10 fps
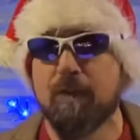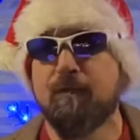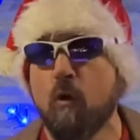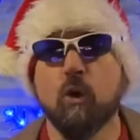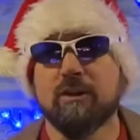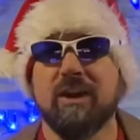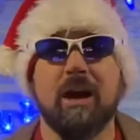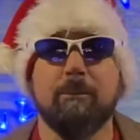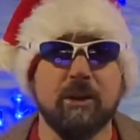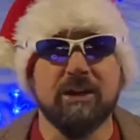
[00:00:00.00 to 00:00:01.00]

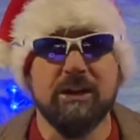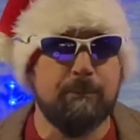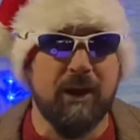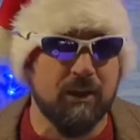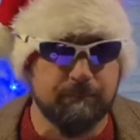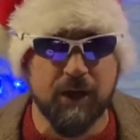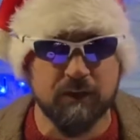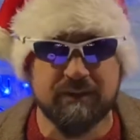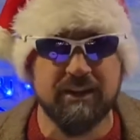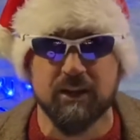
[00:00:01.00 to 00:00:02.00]
four-time Lucky Pant
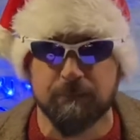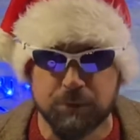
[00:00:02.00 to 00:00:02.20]
belt and